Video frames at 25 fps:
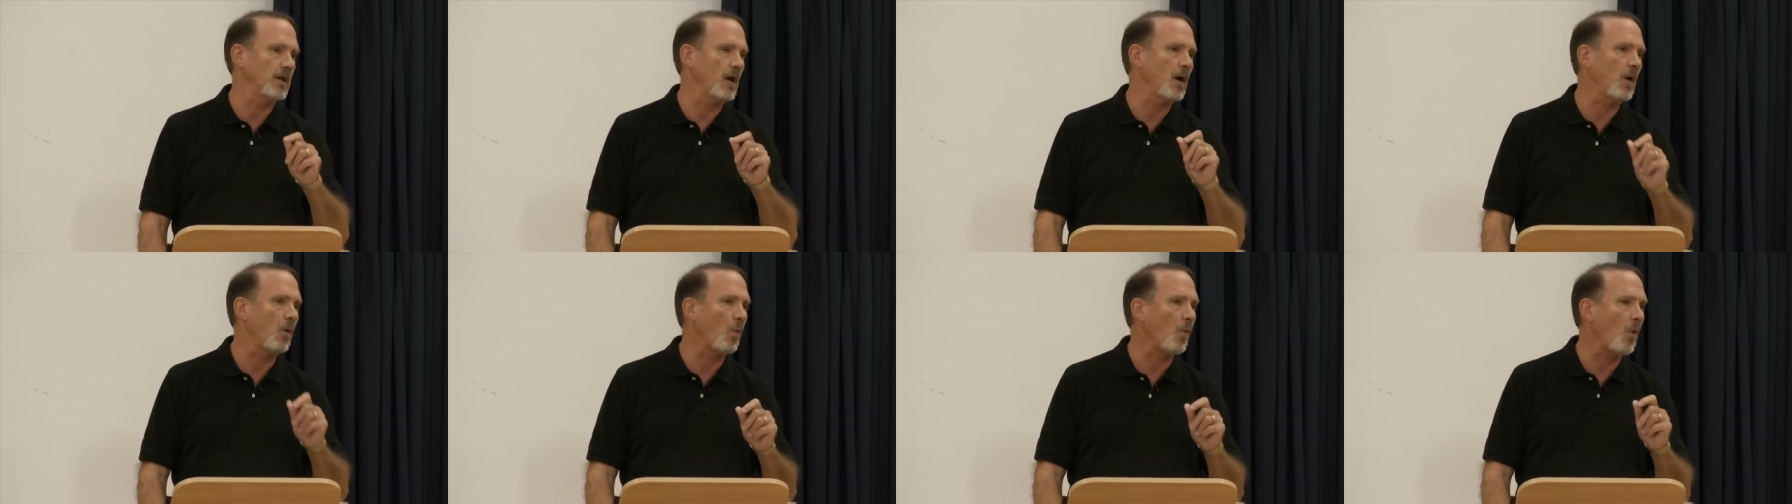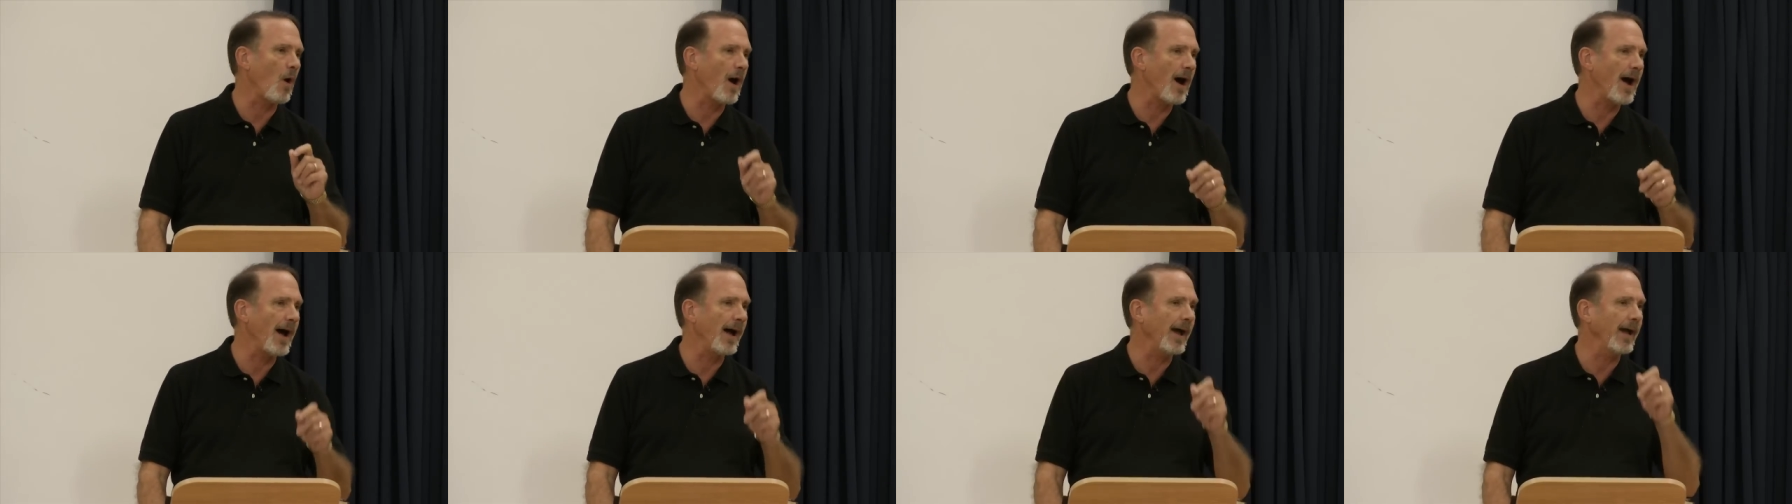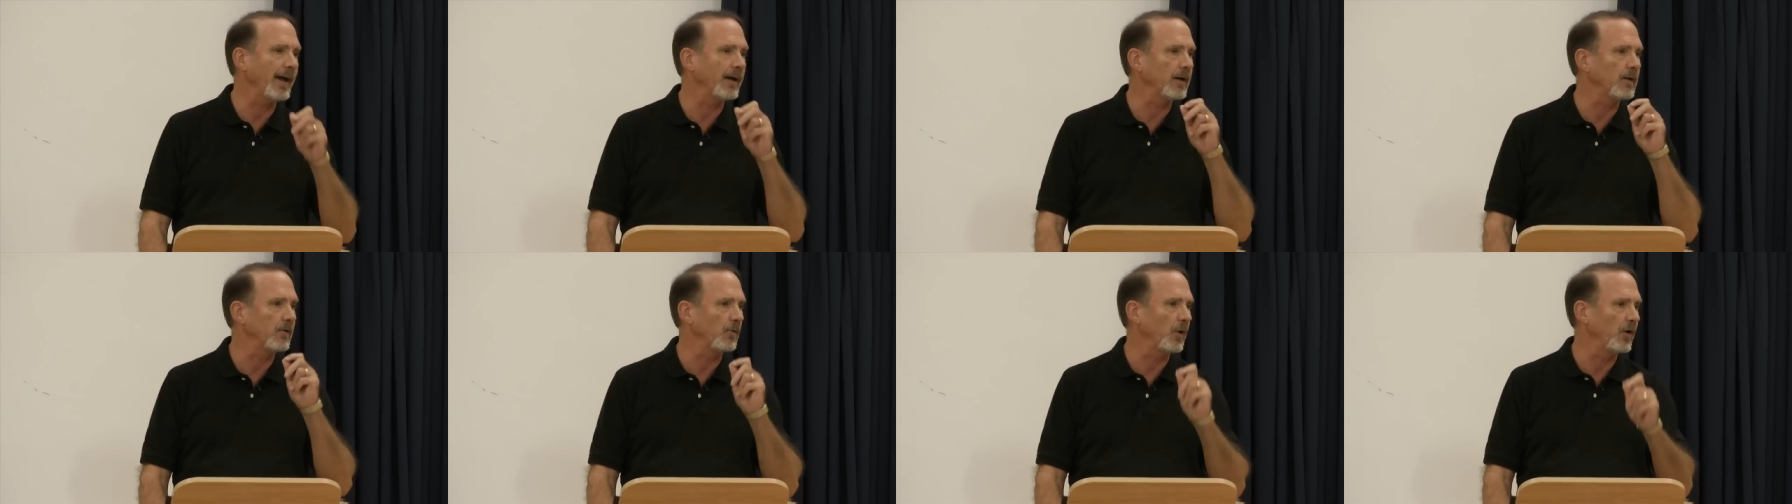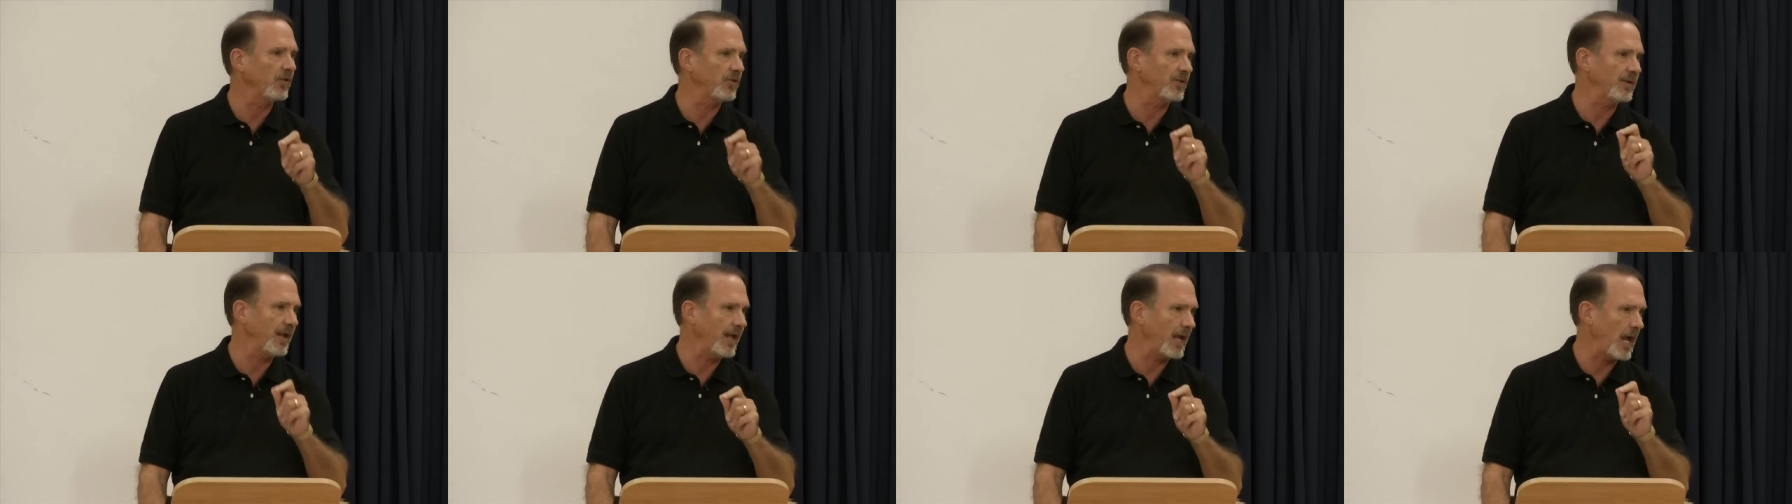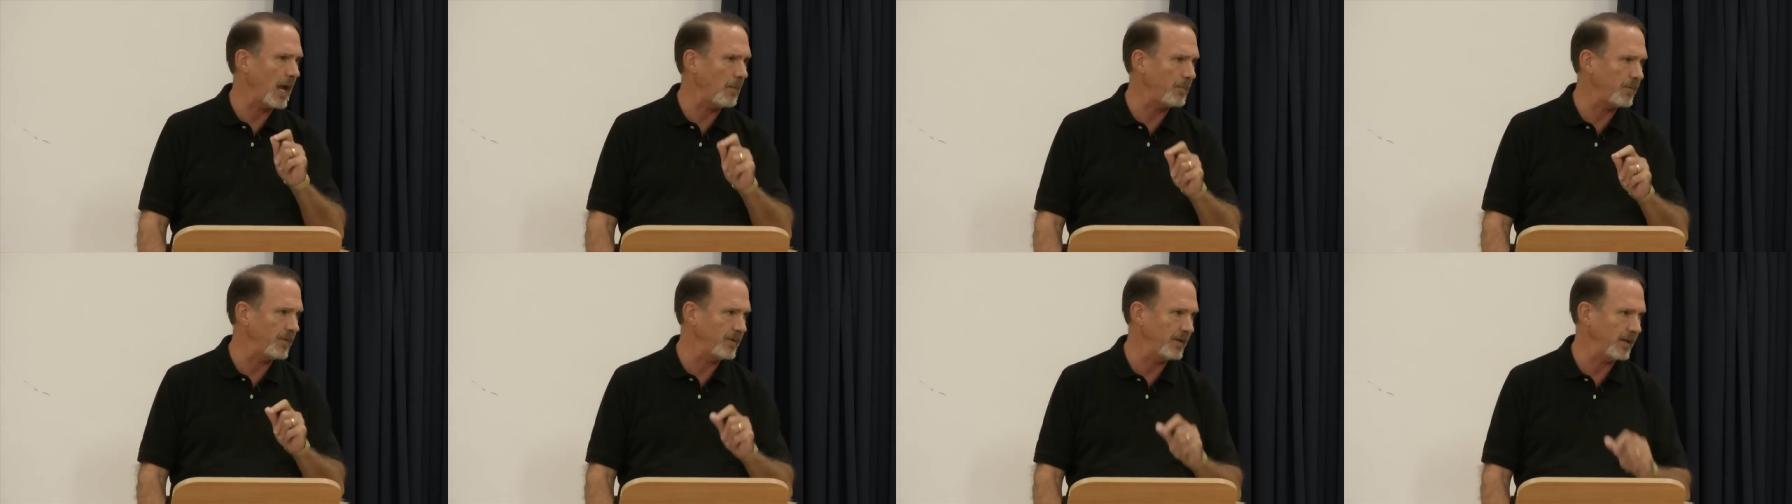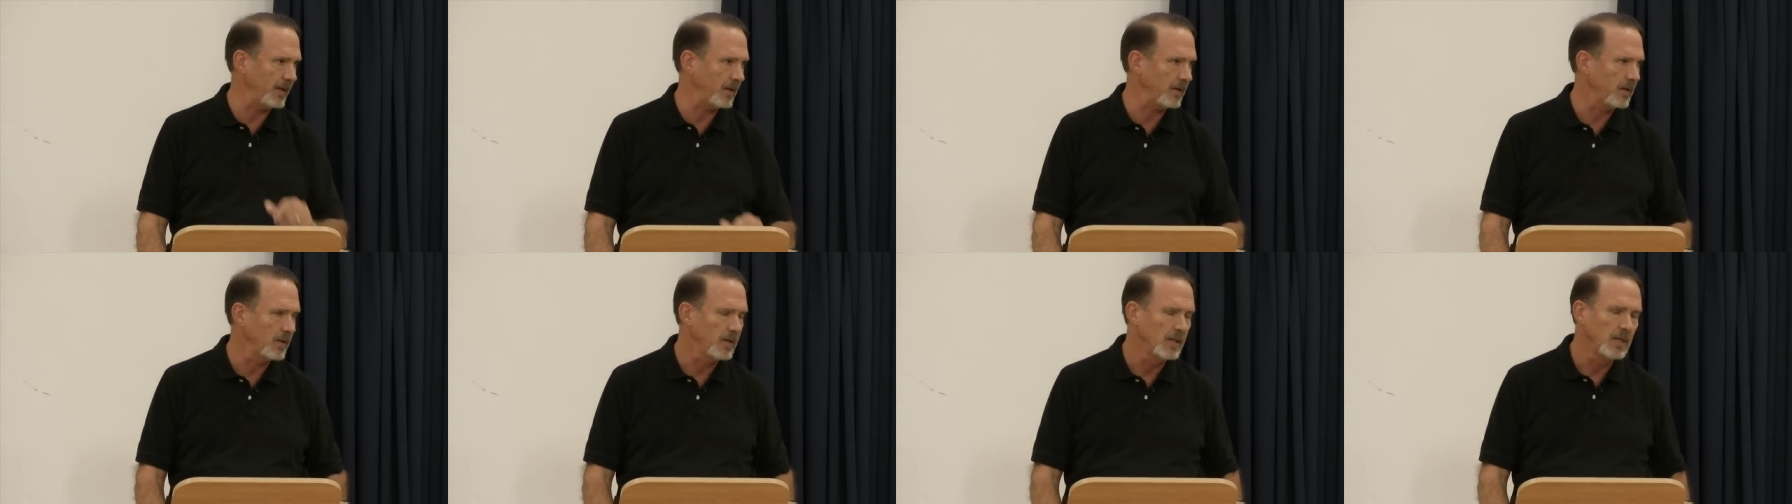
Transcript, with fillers: on why it wasn't happening.